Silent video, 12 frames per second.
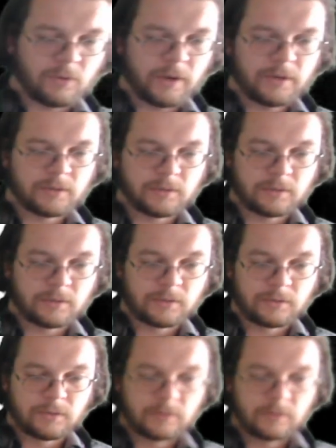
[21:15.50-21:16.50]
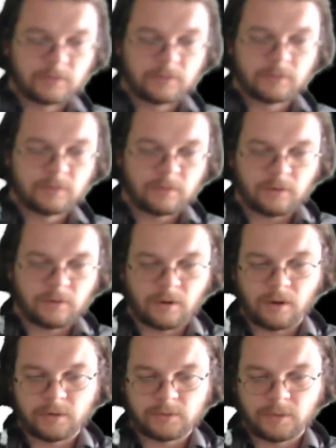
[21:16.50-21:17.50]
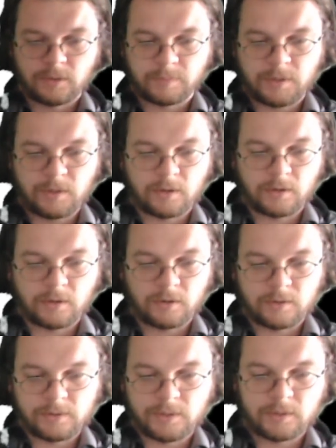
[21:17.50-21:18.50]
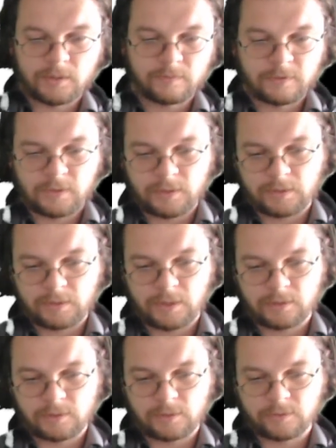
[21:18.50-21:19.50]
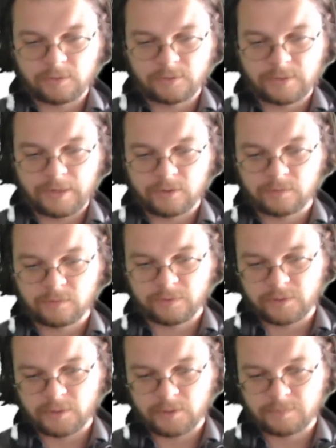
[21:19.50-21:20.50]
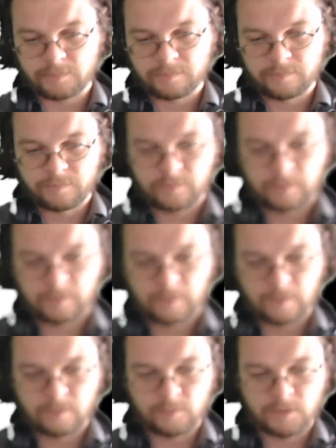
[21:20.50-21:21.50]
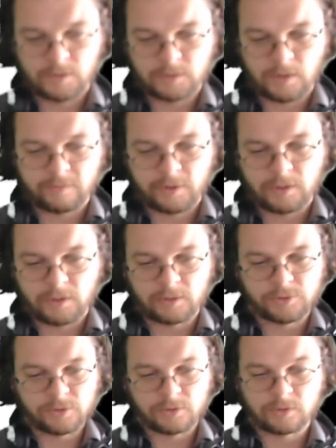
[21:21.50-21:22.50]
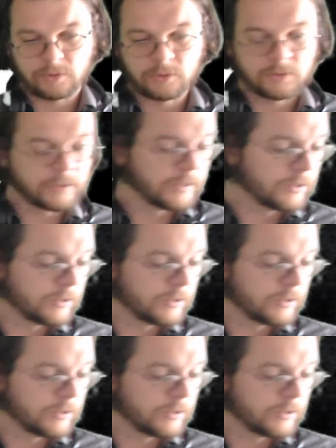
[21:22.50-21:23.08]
quite as hard as up here, and it kind of slows down over time, because every collision is losing